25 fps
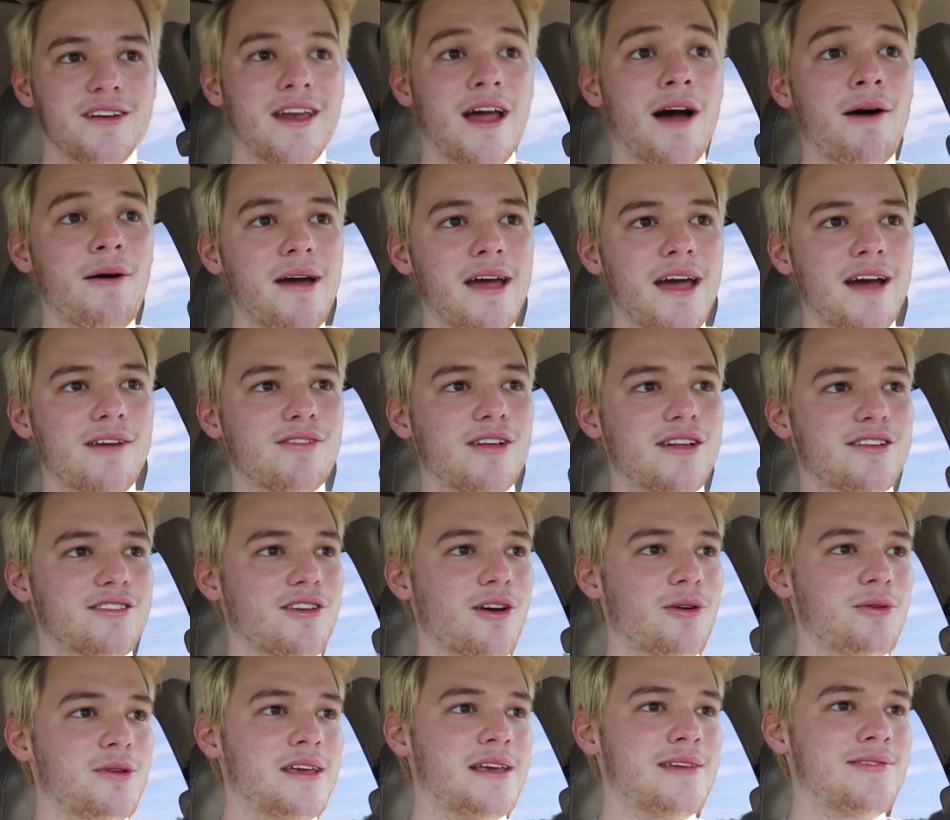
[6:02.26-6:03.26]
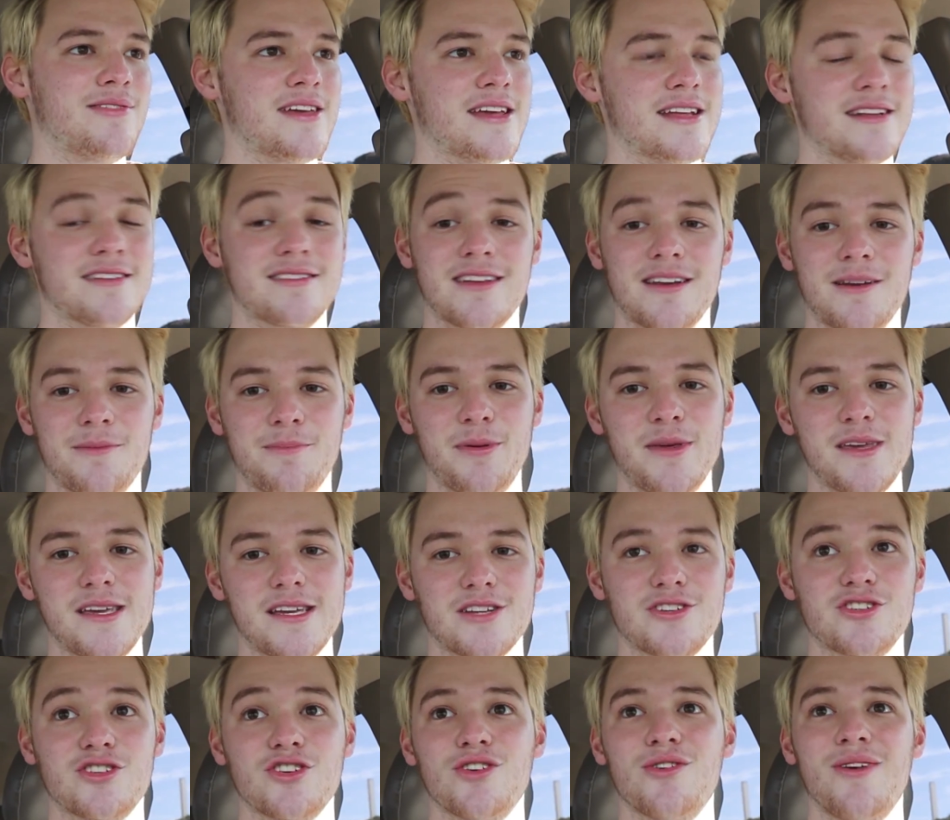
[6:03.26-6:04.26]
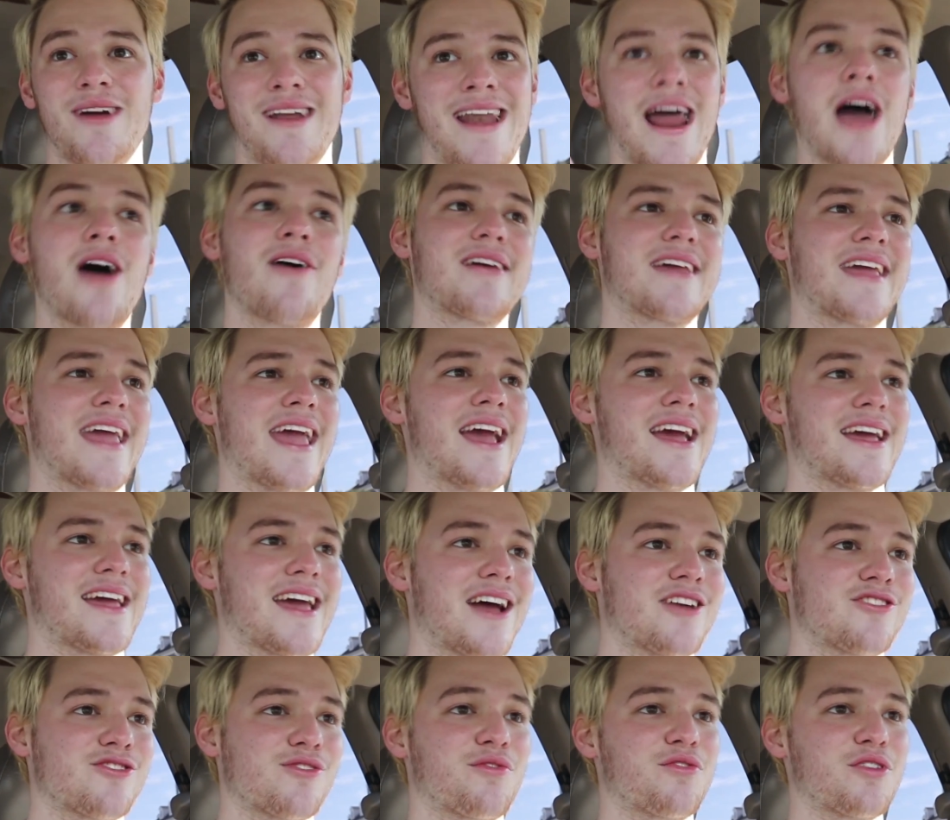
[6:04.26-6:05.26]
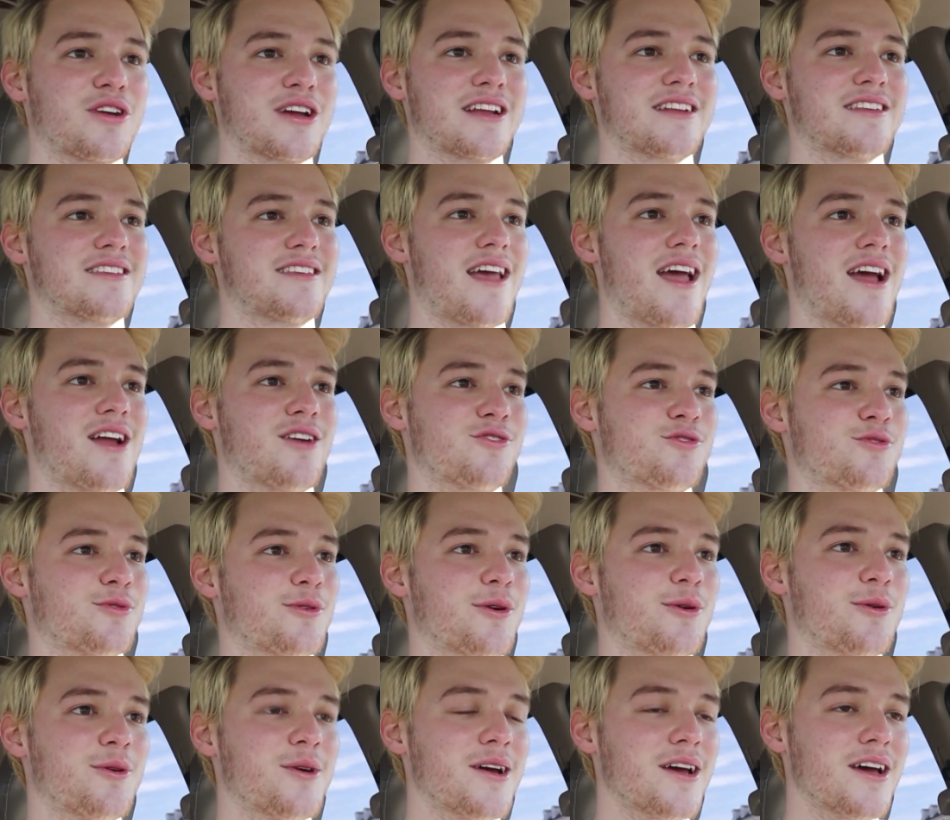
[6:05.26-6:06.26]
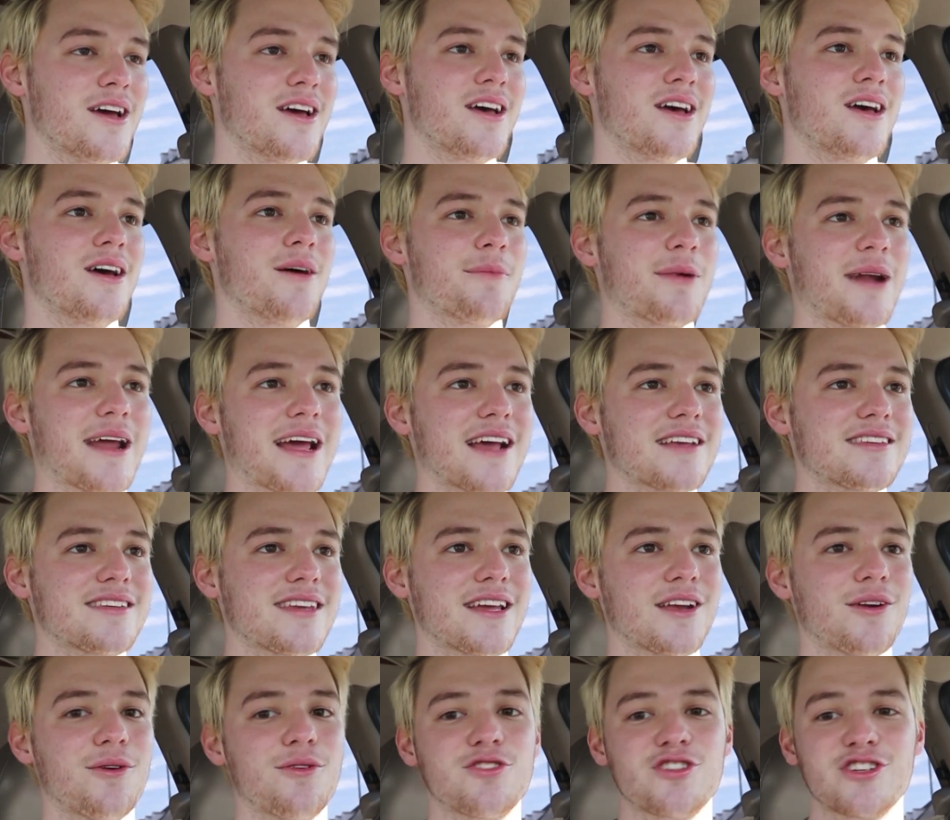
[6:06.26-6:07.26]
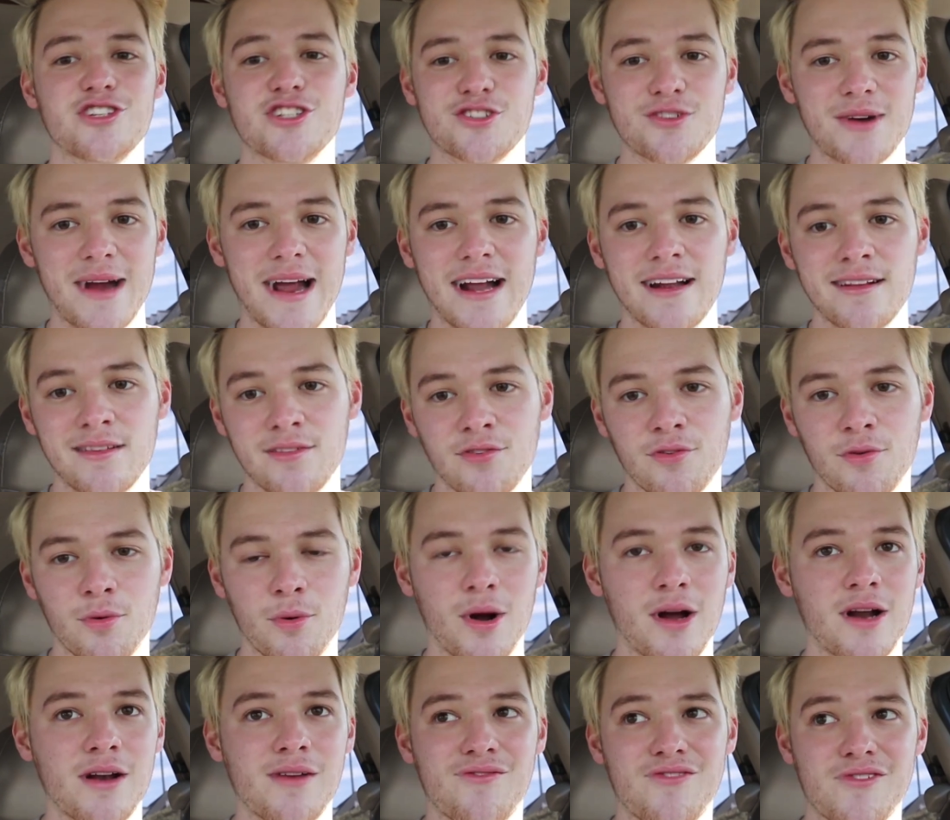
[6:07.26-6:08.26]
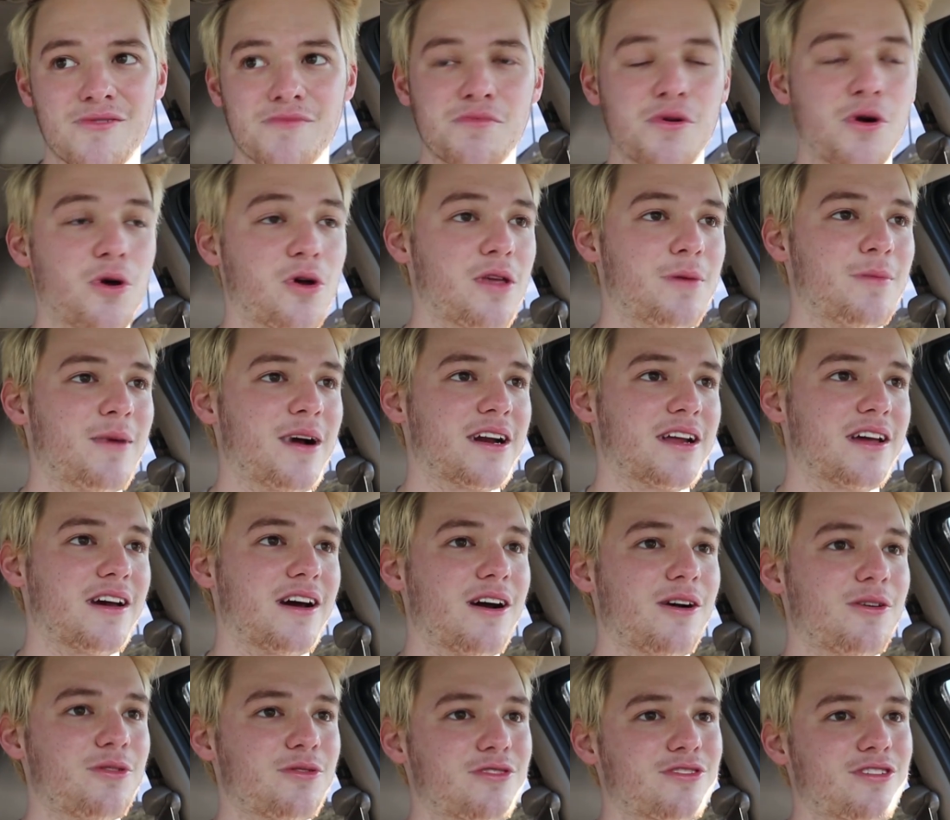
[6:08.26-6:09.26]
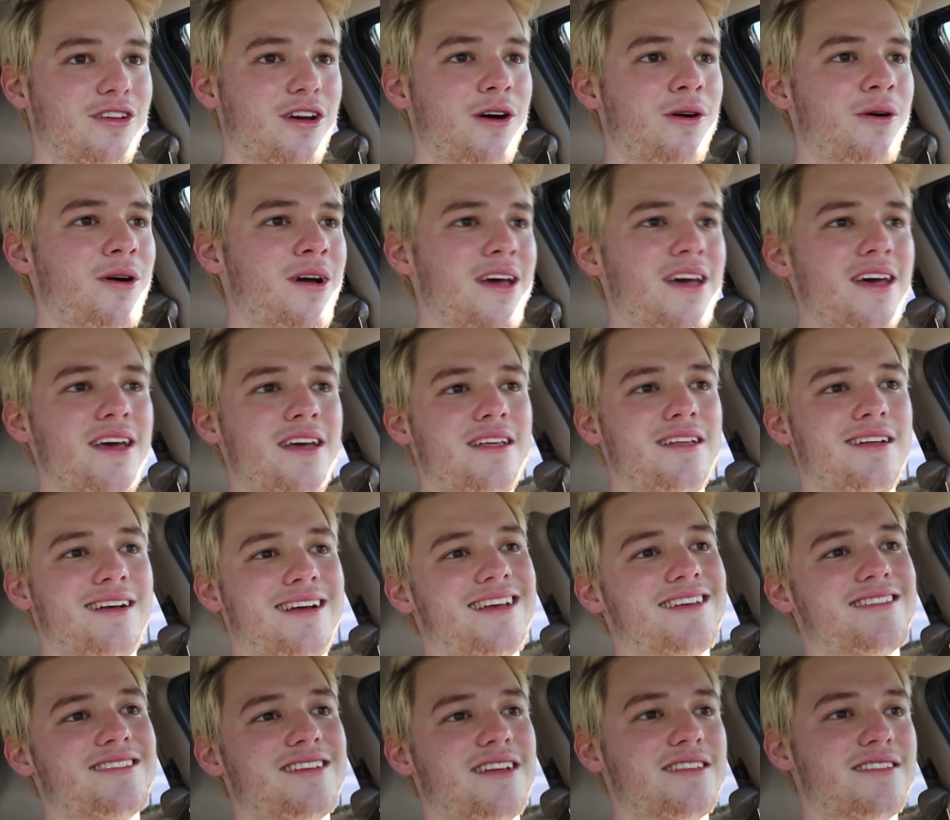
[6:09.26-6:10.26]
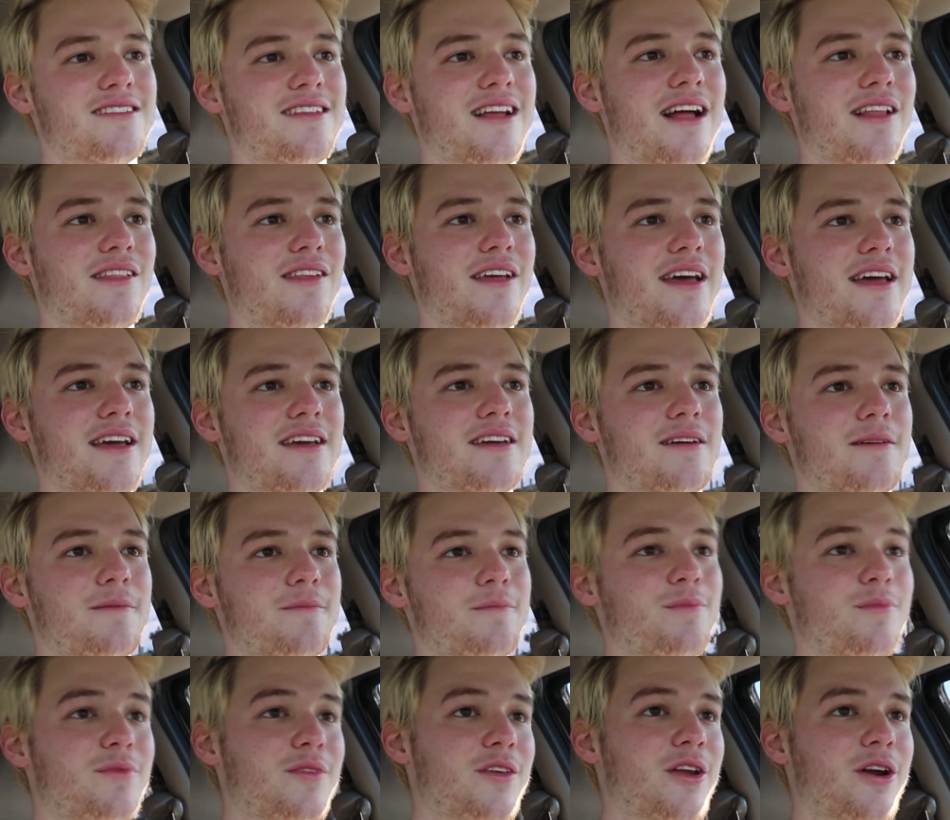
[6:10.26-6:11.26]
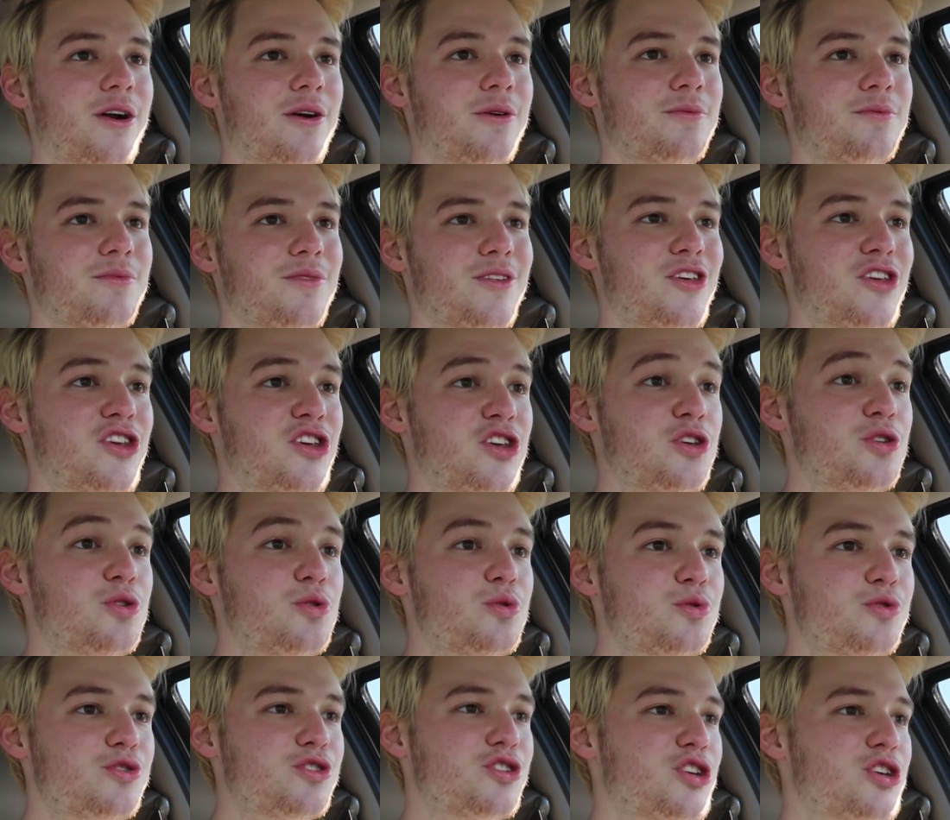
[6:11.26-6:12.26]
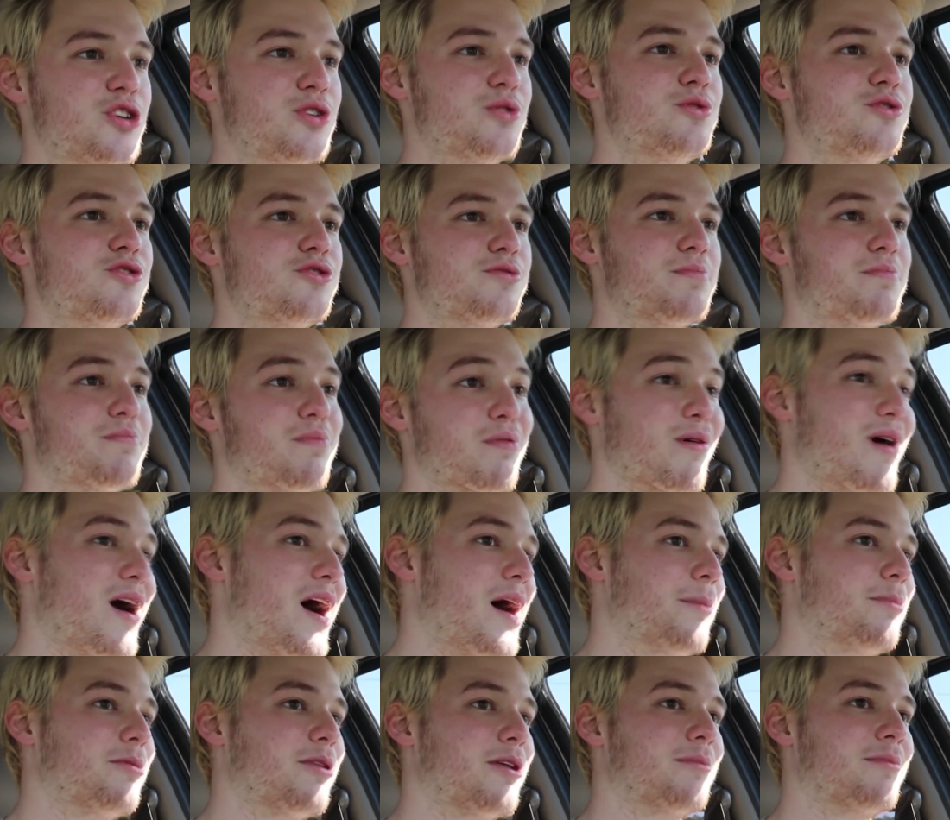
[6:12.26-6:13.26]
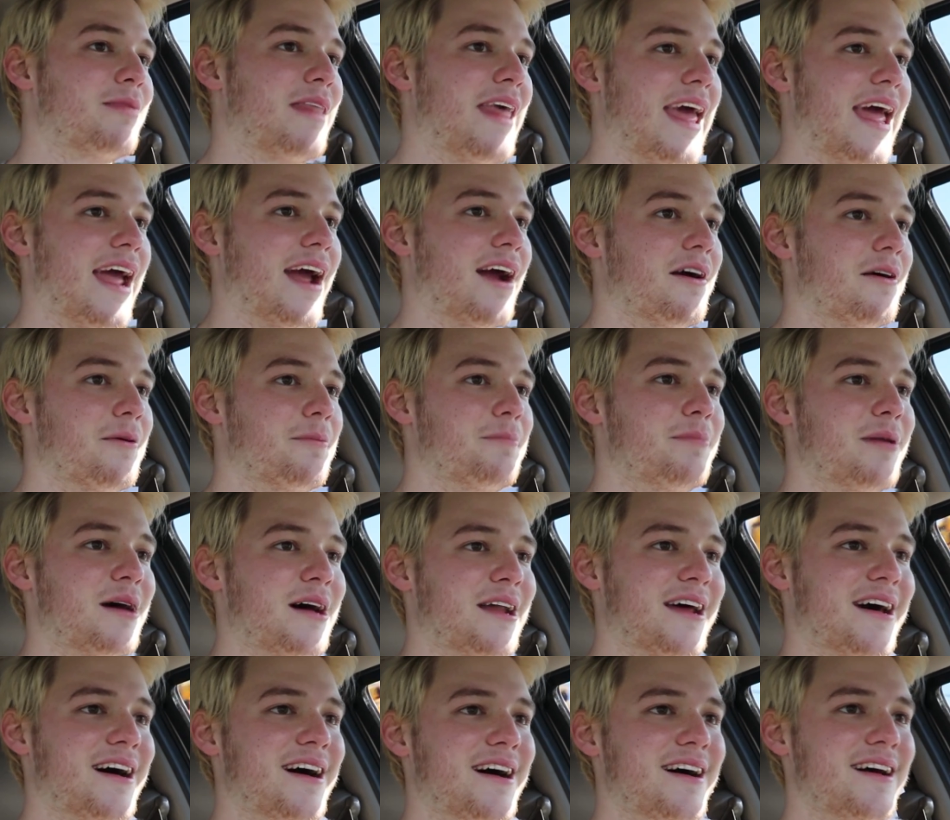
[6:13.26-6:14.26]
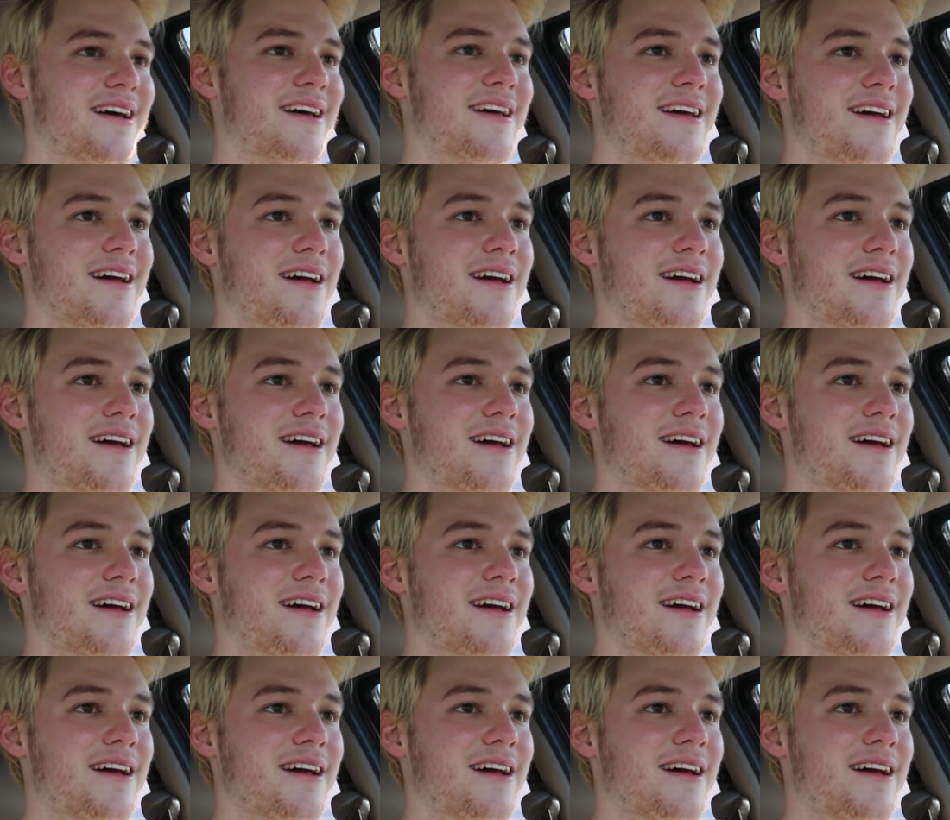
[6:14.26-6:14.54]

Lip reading: now I have Let's Go Eevee instead of Pikachu, and now I can't catch a freaking Sandshrew. But I guess I can always just transfer one from Pokemon Go, so I guess that's not like, you know, huge problem there. But,